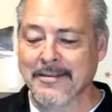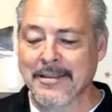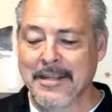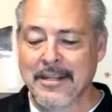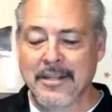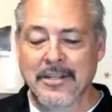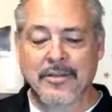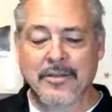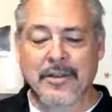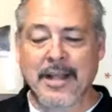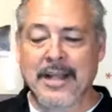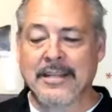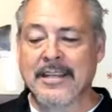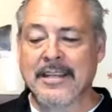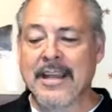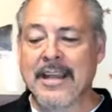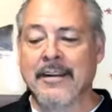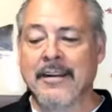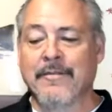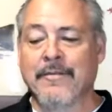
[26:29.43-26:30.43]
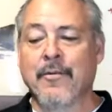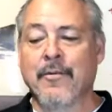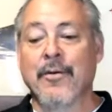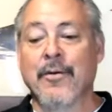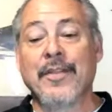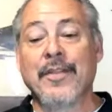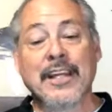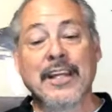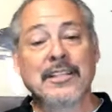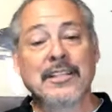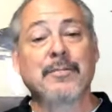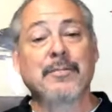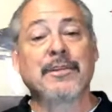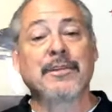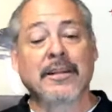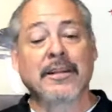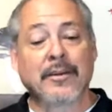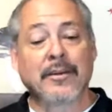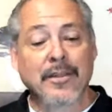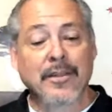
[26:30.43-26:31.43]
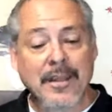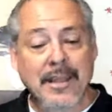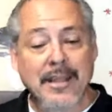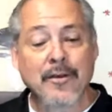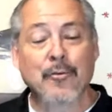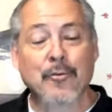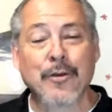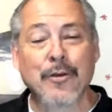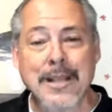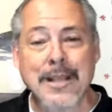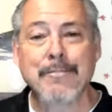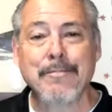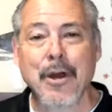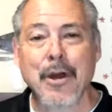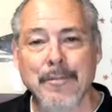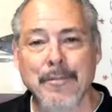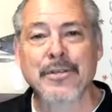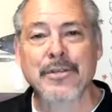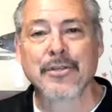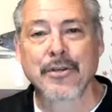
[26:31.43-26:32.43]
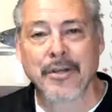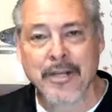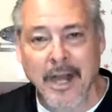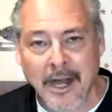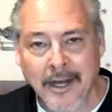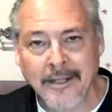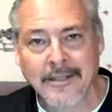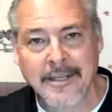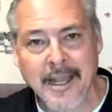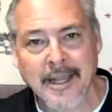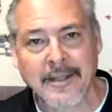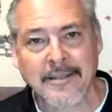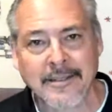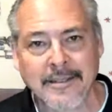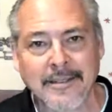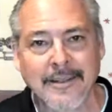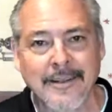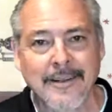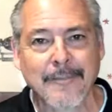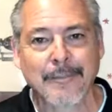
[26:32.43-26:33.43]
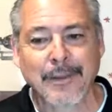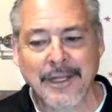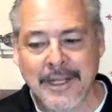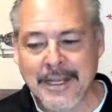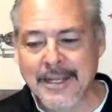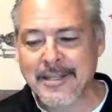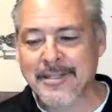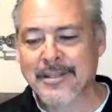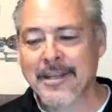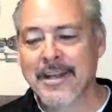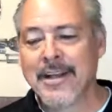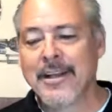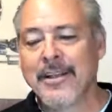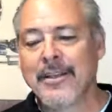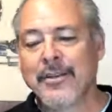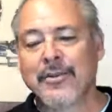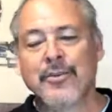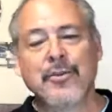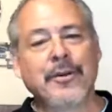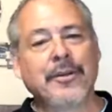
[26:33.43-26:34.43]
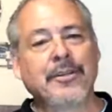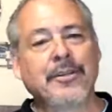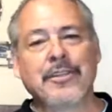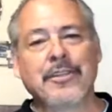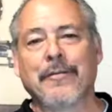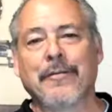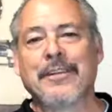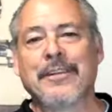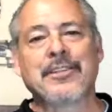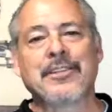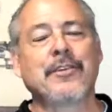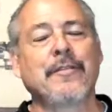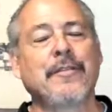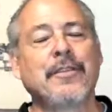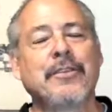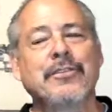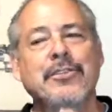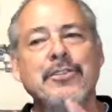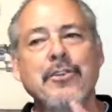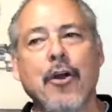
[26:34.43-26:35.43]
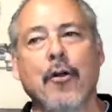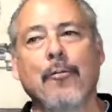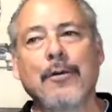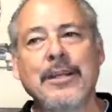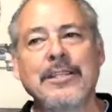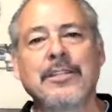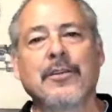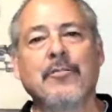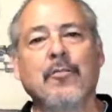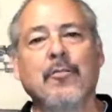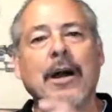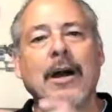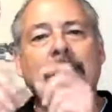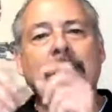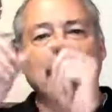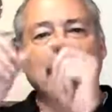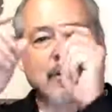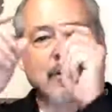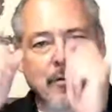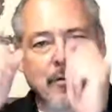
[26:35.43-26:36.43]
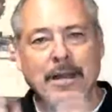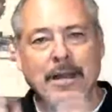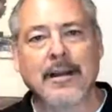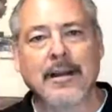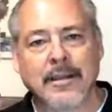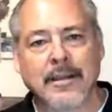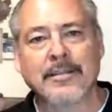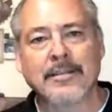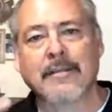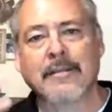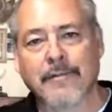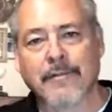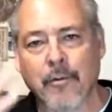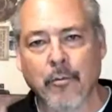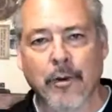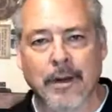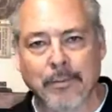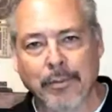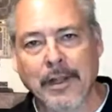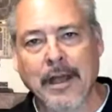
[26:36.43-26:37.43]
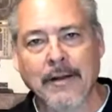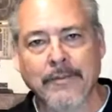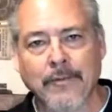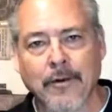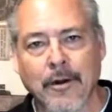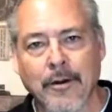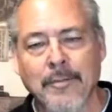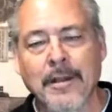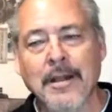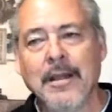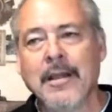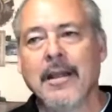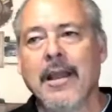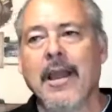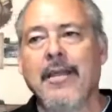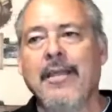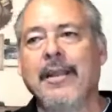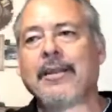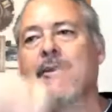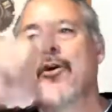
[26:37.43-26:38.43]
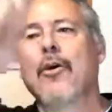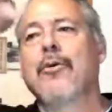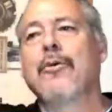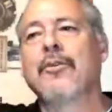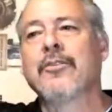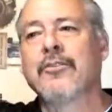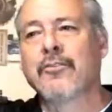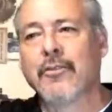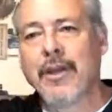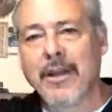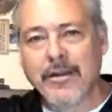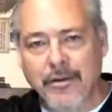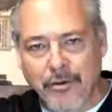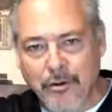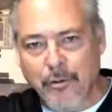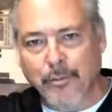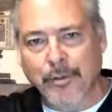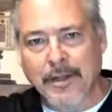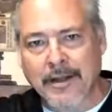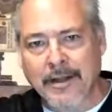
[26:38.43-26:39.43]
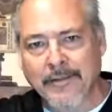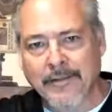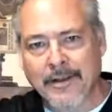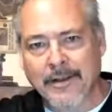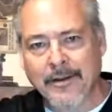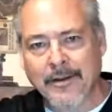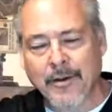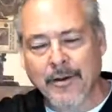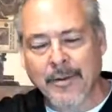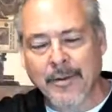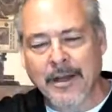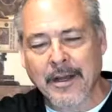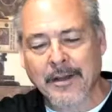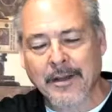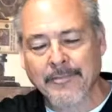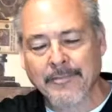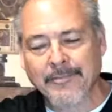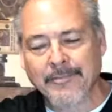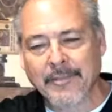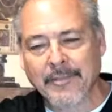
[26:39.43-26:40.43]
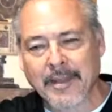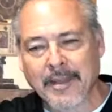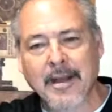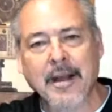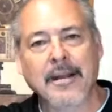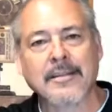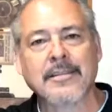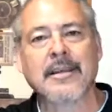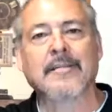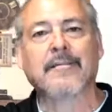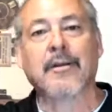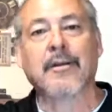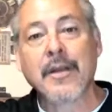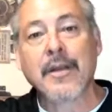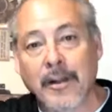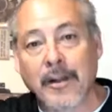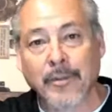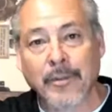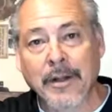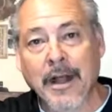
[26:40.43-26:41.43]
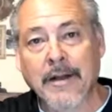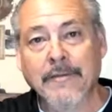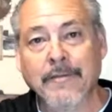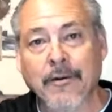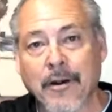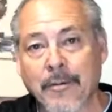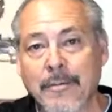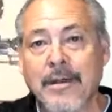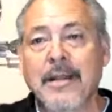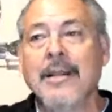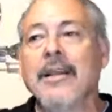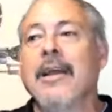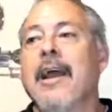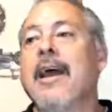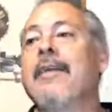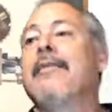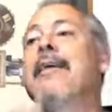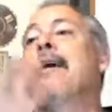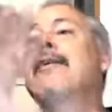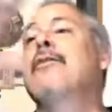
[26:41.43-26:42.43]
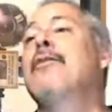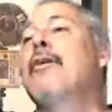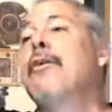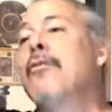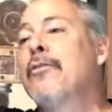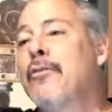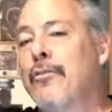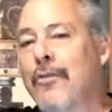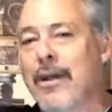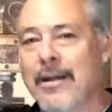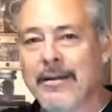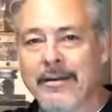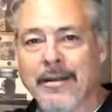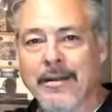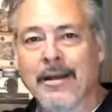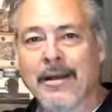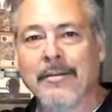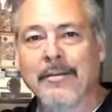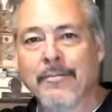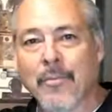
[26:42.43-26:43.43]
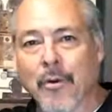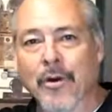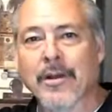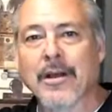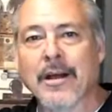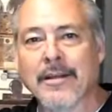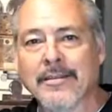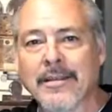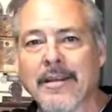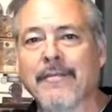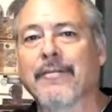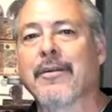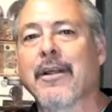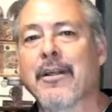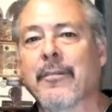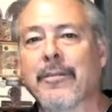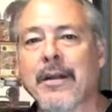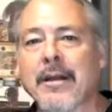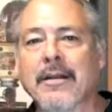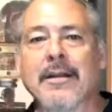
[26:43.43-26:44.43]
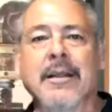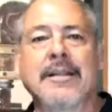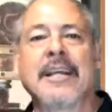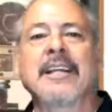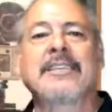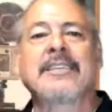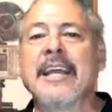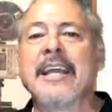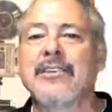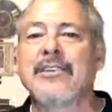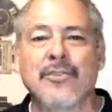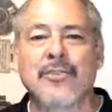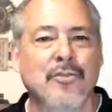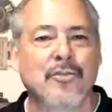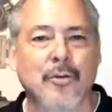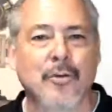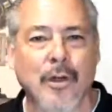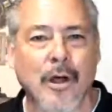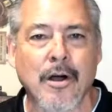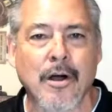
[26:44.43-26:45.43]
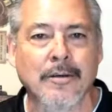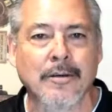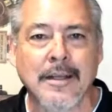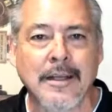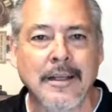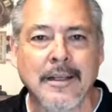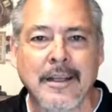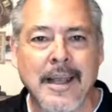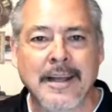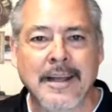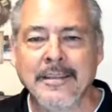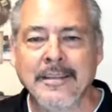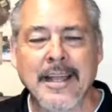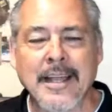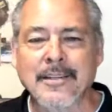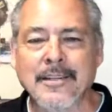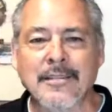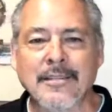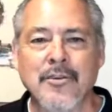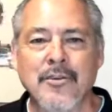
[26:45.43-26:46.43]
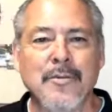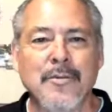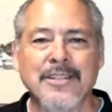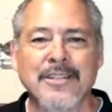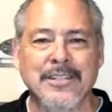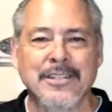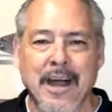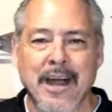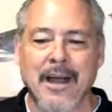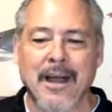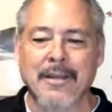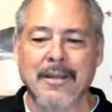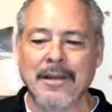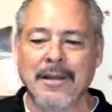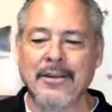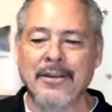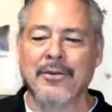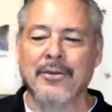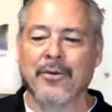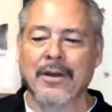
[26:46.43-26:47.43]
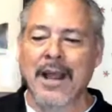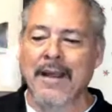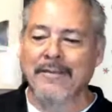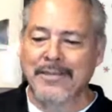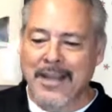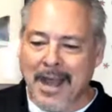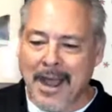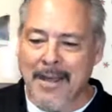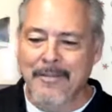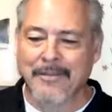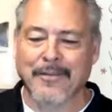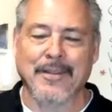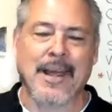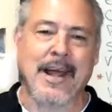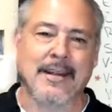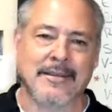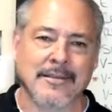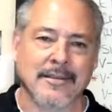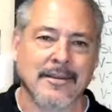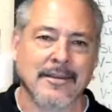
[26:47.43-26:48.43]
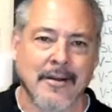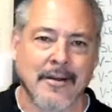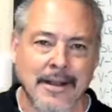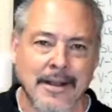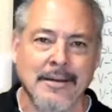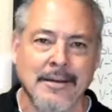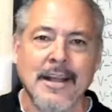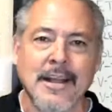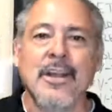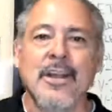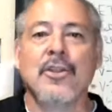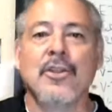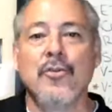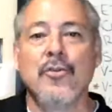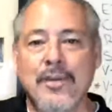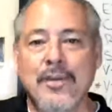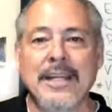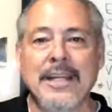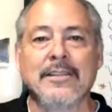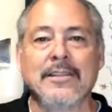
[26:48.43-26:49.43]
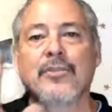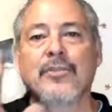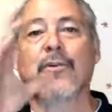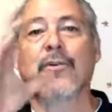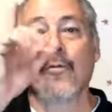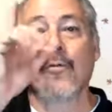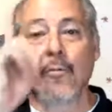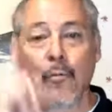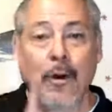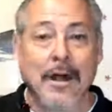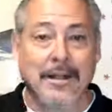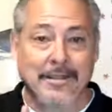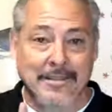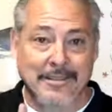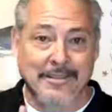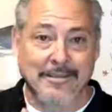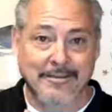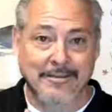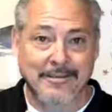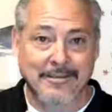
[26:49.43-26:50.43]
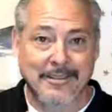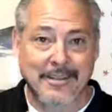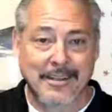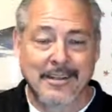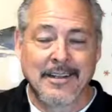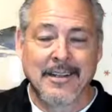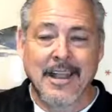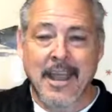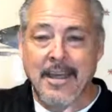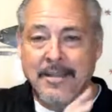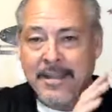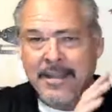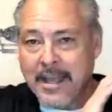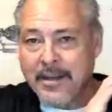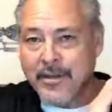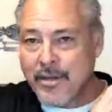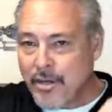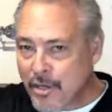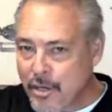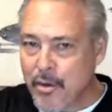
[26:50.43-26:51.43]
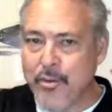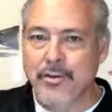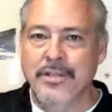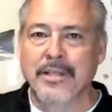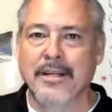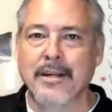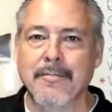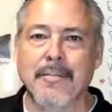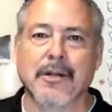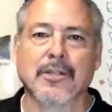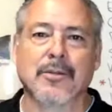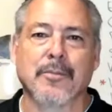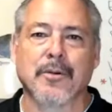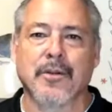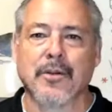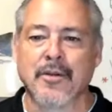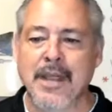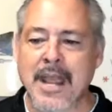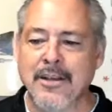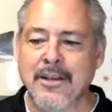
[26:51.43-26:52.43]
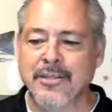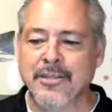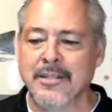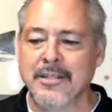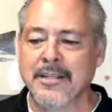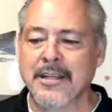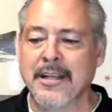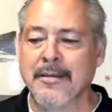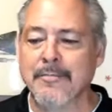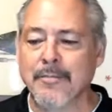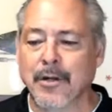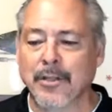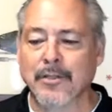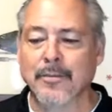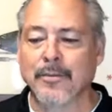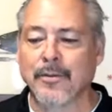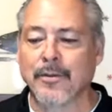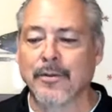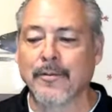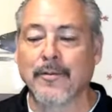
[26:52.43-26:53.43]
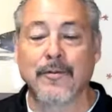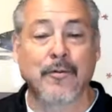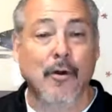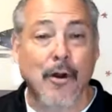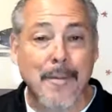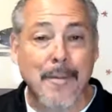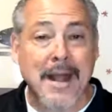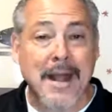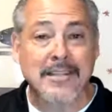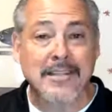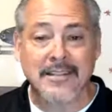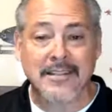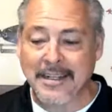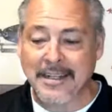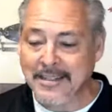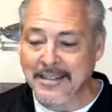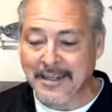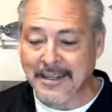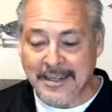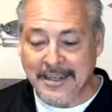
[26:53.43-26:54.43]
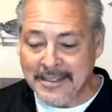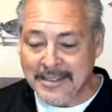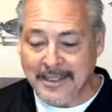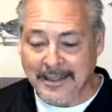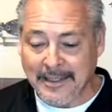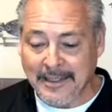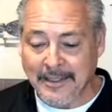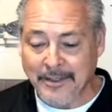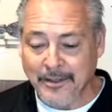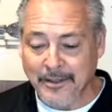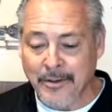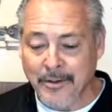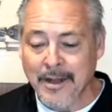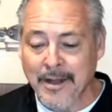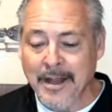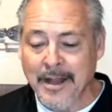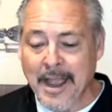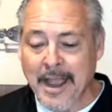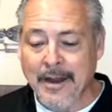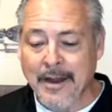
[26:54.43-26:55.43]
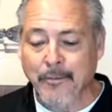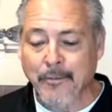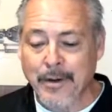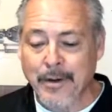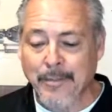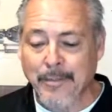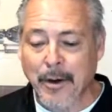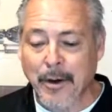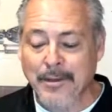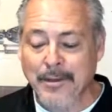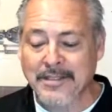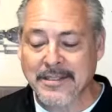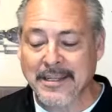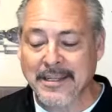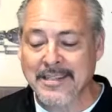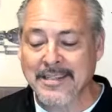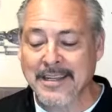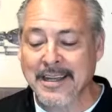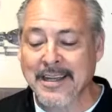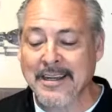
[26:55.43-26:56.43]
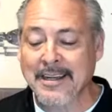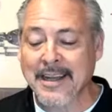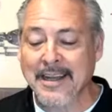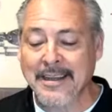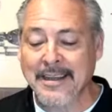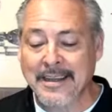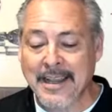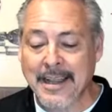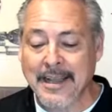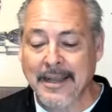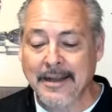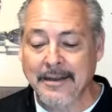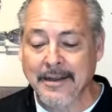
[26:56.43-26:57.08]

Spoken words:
So that's it for this particular thing. Repurpose your content. Please, you're doing yourself a disservice. There's no reason why to create content for one platform and then go and create new content for another platform and then go create more content for another platform. That takes you too long and it takes too much time and you don't have time for that. All right. You need to do it once and then use it in multiple locations in multiple formats. That's an easy thing to do. And repurpose, I said again,